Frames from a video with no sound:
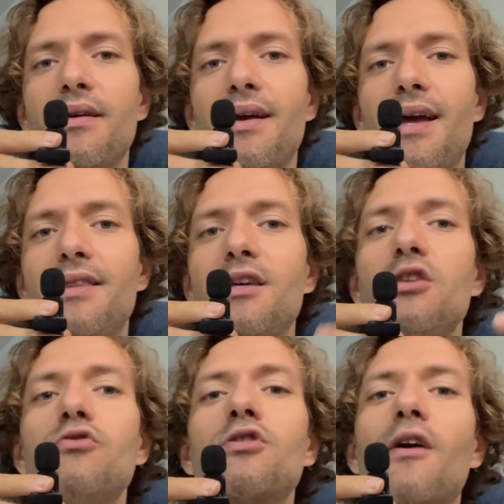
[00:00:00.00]
and then
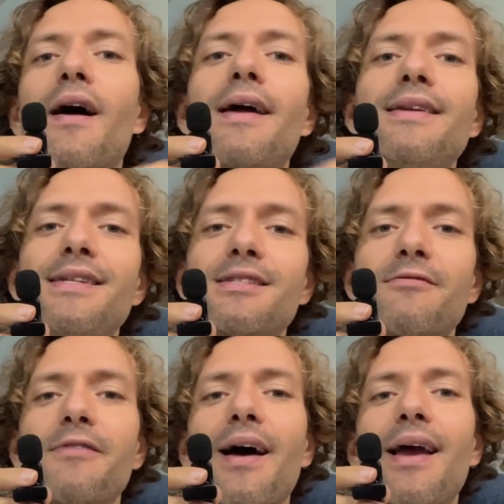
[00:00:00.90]
you start
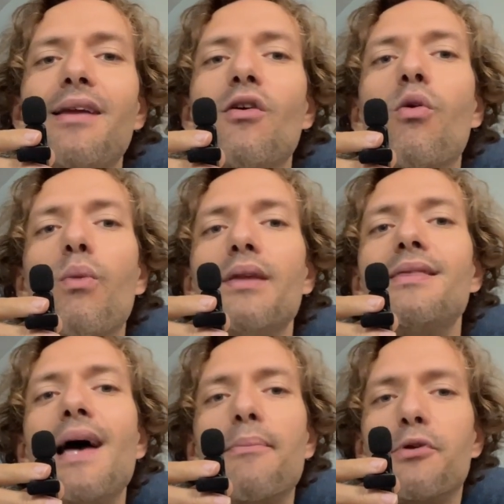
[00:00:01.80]
identifying with
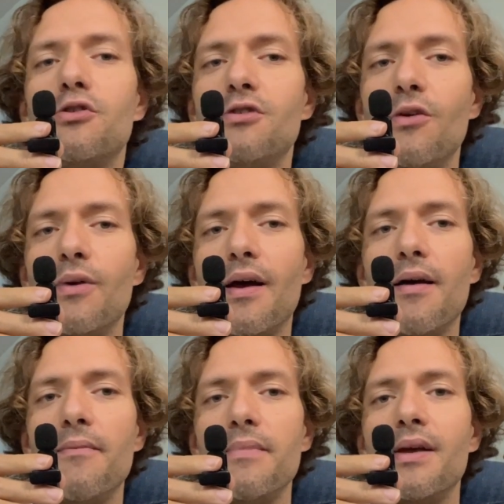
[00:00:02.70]
that persona
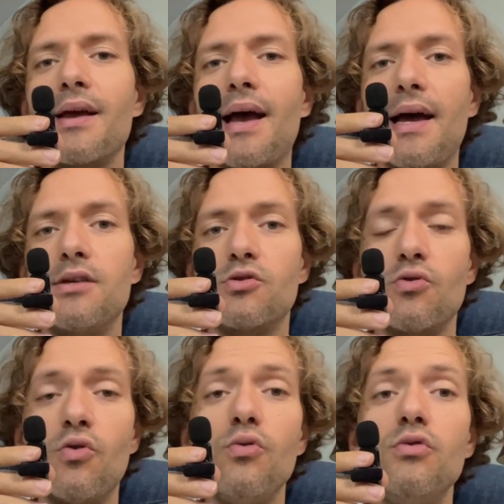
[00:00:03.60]
as
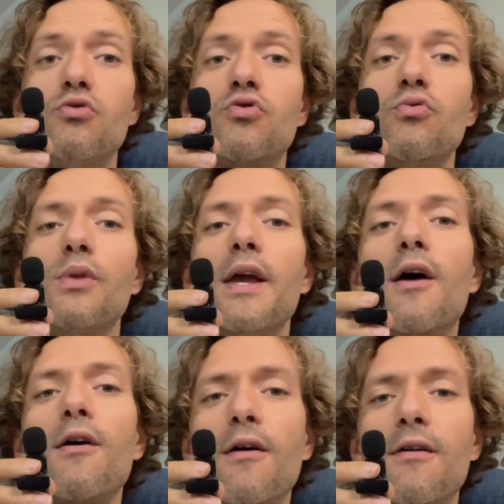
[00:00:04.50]
who you truly
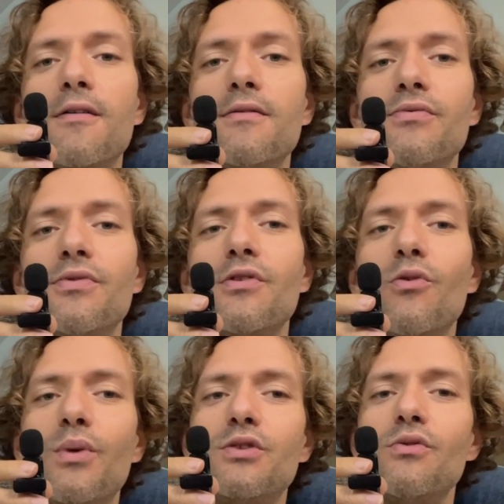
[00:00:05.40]
are,
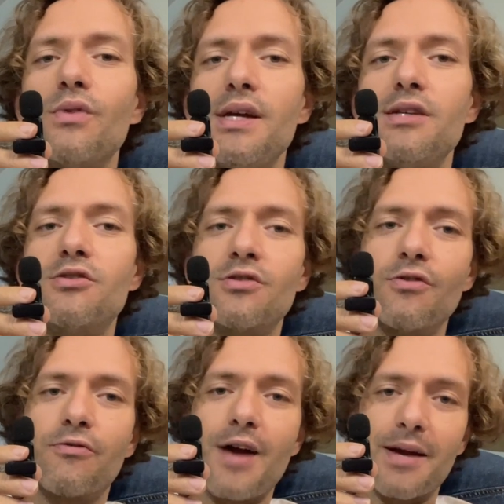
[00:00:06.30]
which leads to
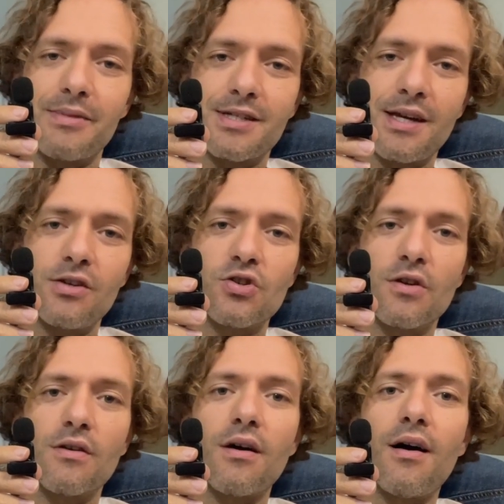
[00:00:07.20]

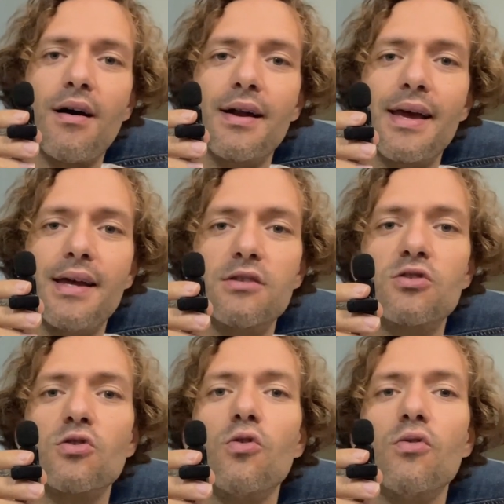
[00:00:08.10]
fragmentation on a
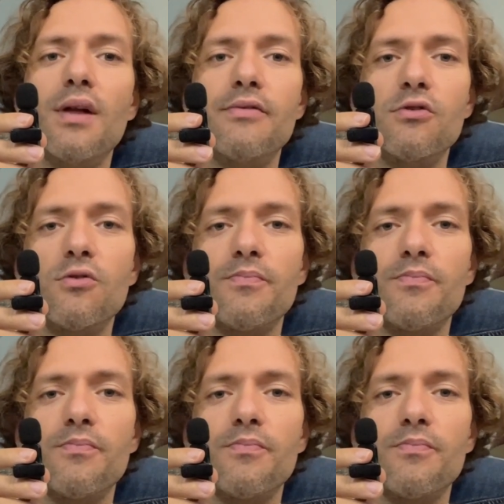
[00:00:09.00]
soul level.